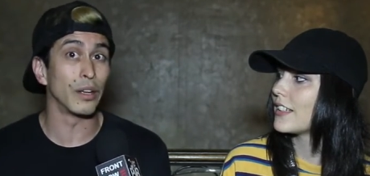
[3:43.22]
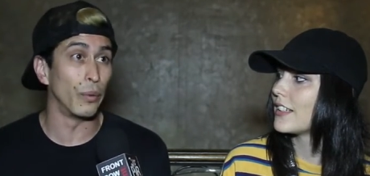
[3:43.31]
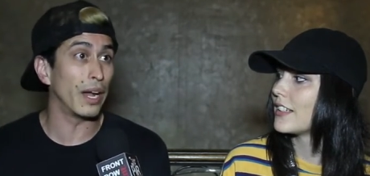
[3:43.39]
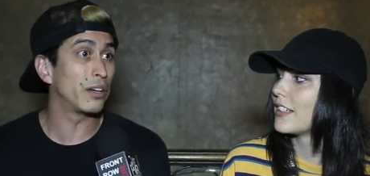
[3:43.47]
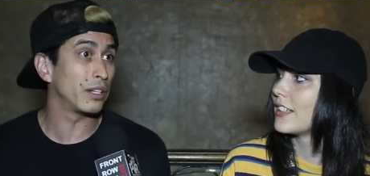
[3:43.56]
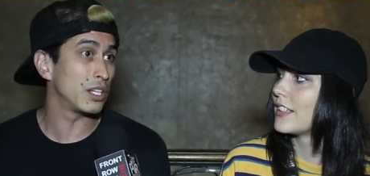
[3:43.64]
Speaker 1: a
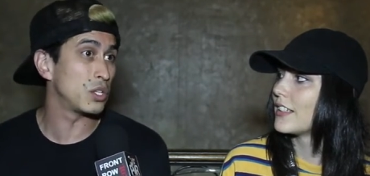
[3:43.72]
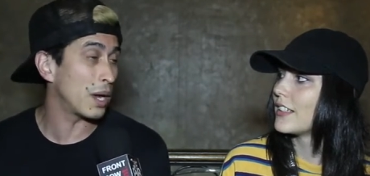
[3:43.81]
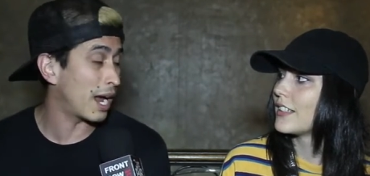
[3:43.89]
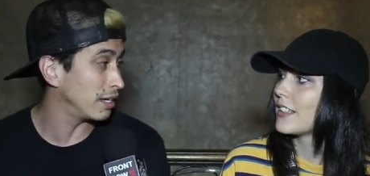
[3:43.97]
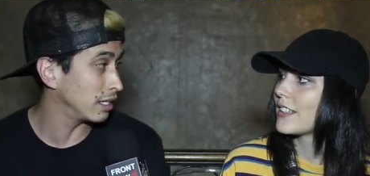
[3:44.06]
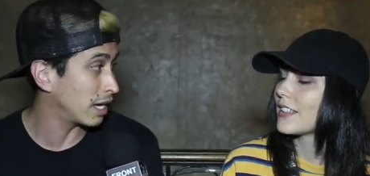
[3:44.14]
record that you
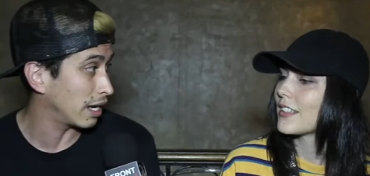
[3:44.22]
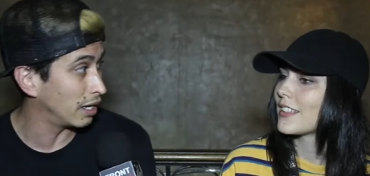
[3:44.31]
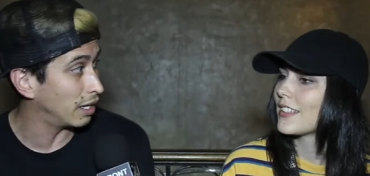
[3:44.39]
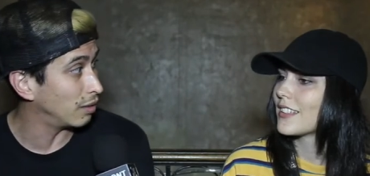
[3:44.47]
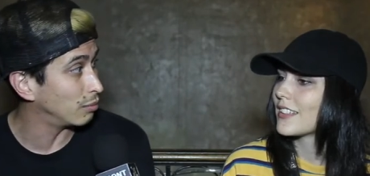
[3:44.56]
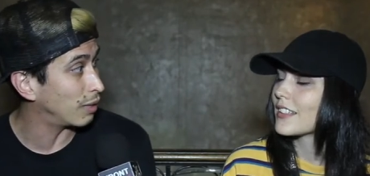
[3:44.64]
had to kind
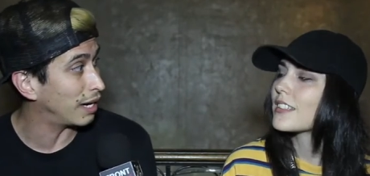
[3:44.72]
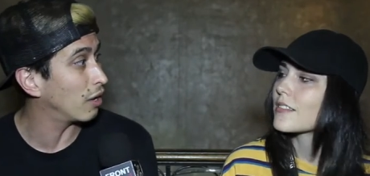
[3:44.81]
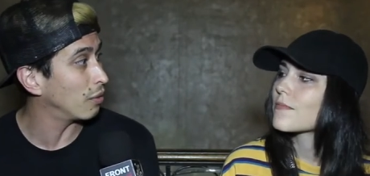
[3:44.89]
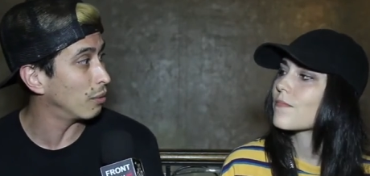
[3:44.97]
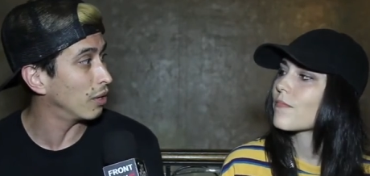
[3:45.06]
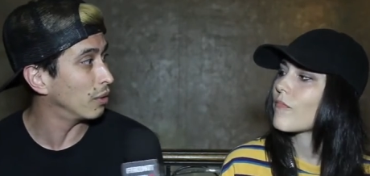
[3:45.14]
of write
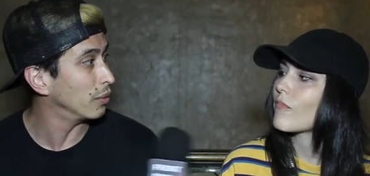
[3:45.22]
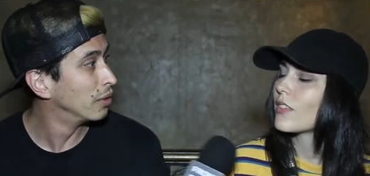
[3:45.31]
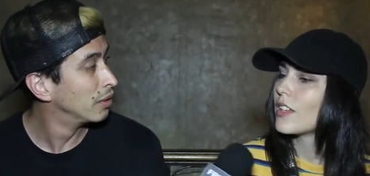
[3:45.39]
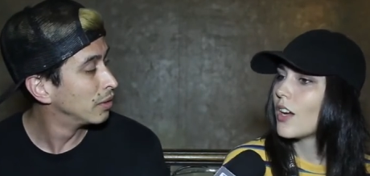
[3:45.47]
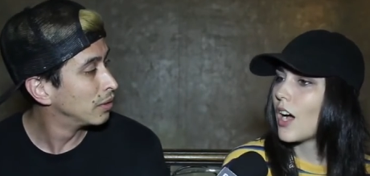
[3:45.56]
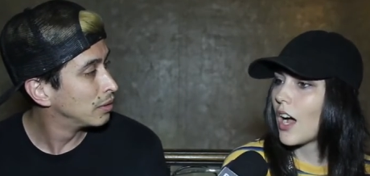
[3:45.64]
on the road?
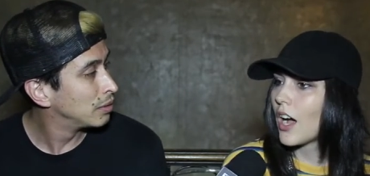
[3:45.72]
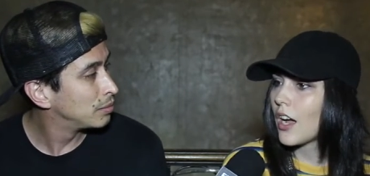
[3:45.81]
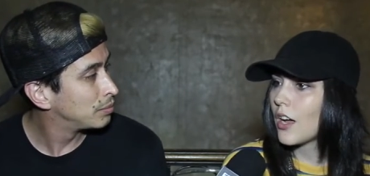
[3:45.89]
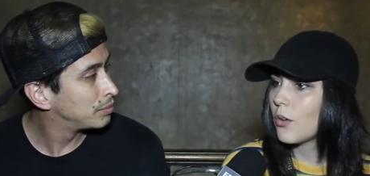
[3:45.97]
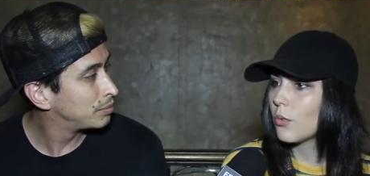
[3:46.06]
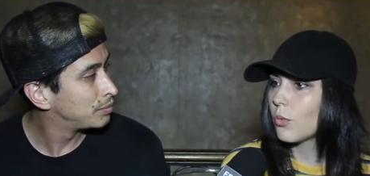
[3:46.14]

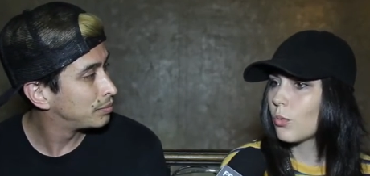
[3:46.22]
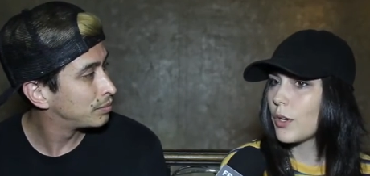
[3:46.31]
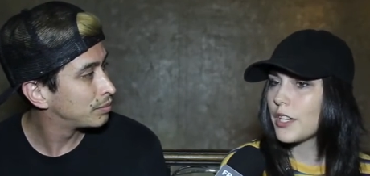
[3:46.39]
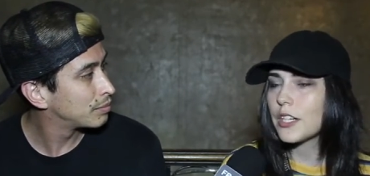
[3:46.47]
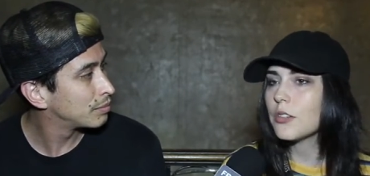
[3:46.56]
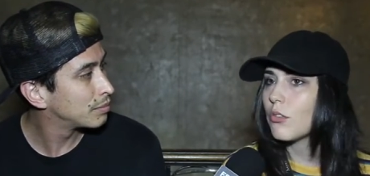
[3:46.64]
Speaker 2: Uh,
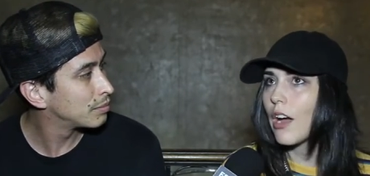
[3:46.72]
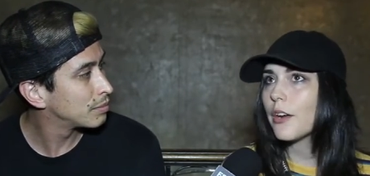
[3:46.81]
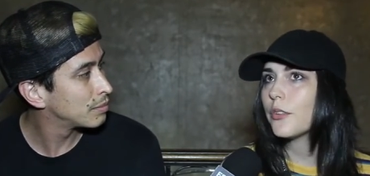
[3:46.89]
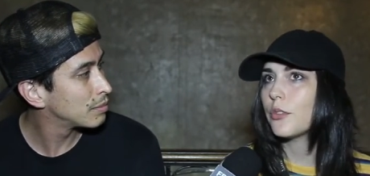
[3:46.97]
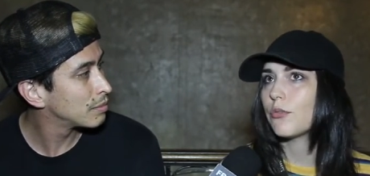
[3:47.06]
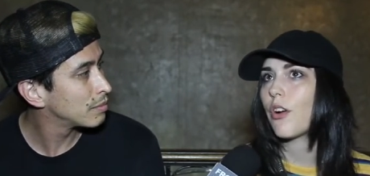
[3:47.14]
we didn't write
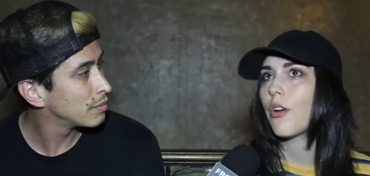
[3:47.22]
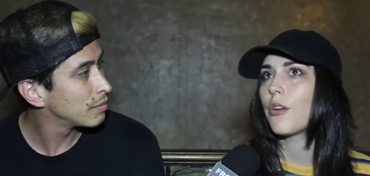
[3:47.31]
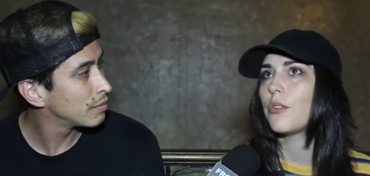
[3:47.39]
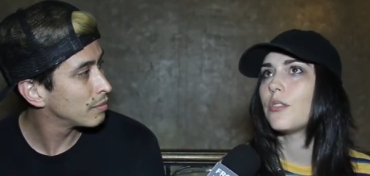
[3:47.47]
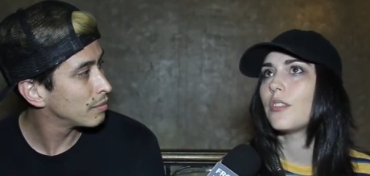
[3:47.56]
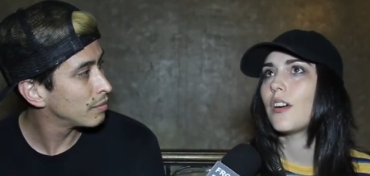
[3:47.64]
on the
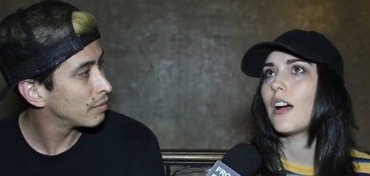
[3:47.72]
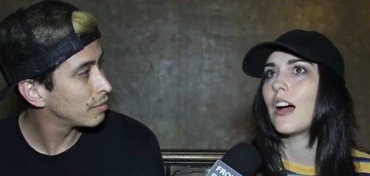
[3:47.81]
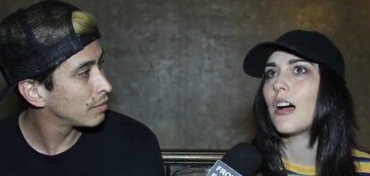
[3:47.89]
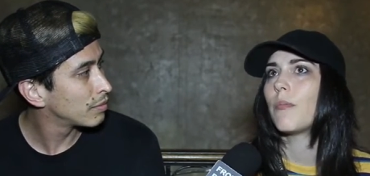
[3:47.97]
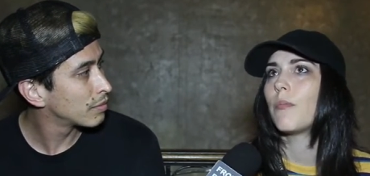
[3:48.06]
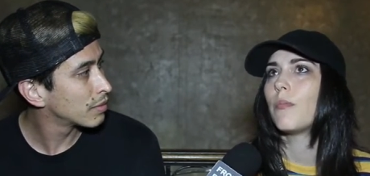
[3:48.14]
road,
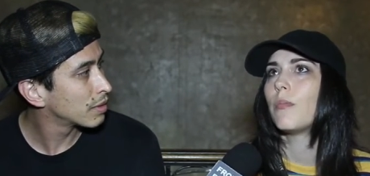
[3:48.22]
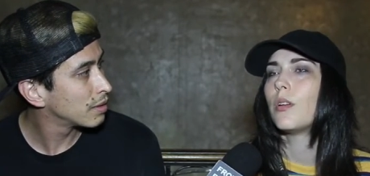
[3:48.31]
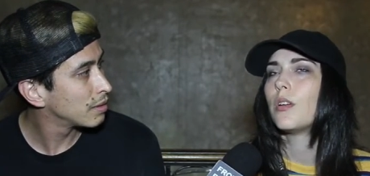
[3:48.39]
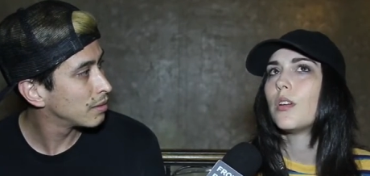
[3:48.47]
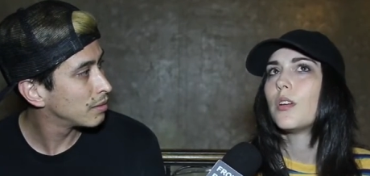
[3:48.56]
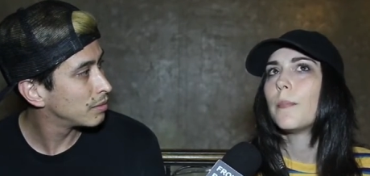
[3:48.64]
um,
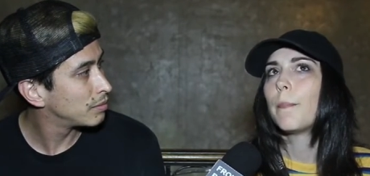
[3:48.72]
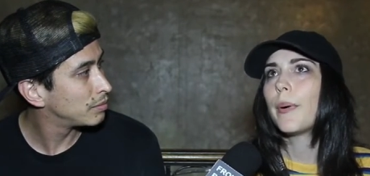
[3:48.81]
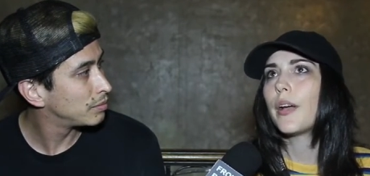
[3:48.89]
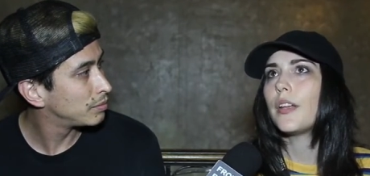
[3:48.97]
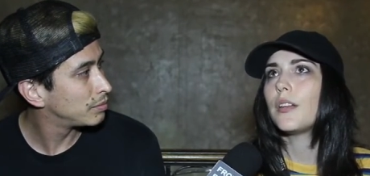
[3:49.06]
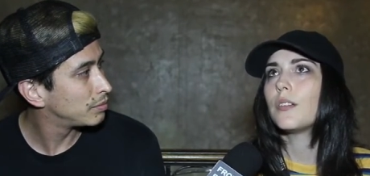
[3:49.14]

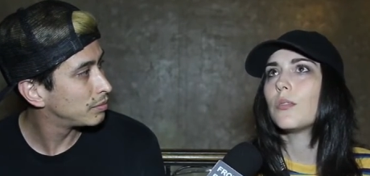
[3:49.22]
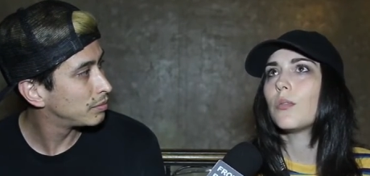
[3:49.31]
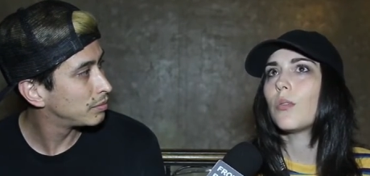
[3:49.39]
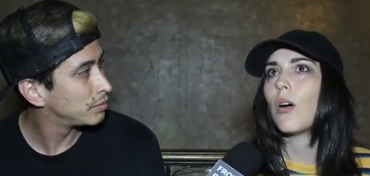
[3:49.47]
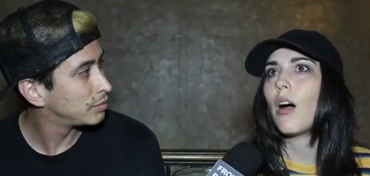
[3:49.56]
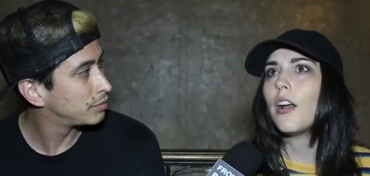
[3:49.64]
but
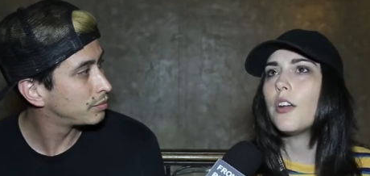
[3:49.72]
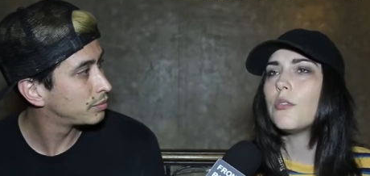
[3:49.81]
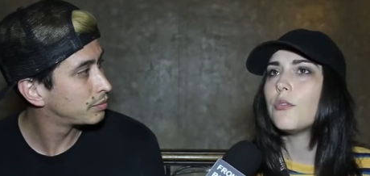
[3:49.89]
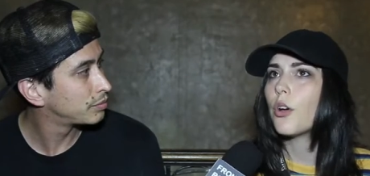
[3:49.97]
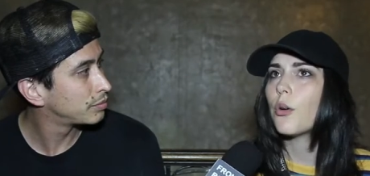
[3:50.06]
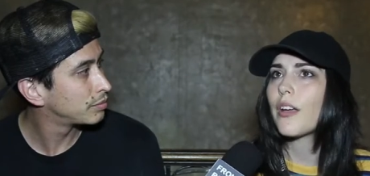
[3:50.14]
I
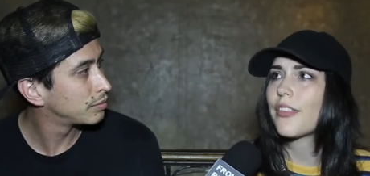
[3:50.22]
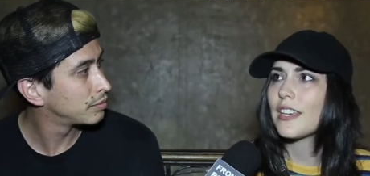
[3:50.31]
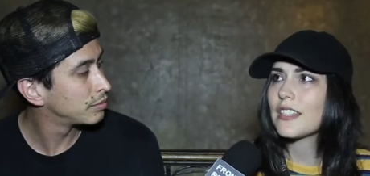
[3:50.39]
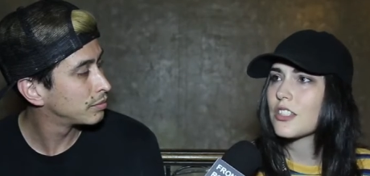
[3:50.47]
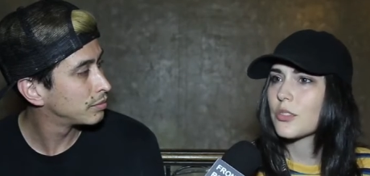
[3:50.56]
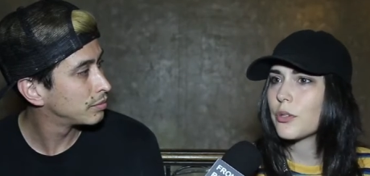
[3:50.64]
don't know. I
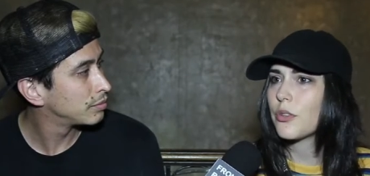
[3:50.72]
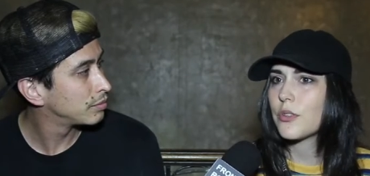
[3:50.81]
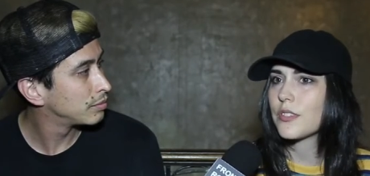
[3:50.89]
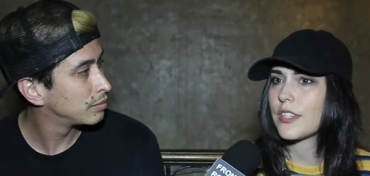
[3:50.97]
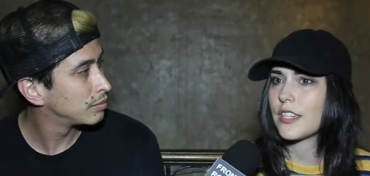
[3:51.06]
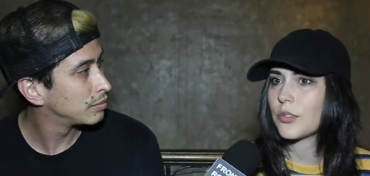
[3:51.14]
think it's just one of
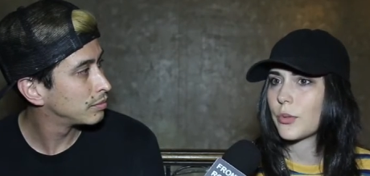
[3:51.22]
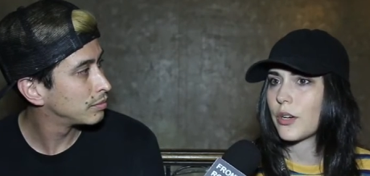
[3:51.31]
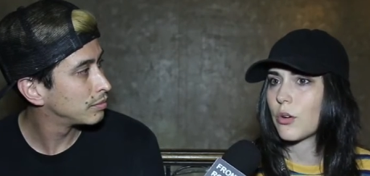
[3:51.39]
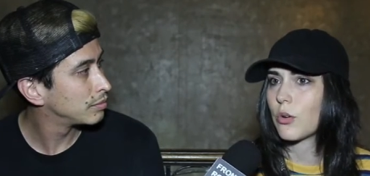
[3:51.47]
those things we're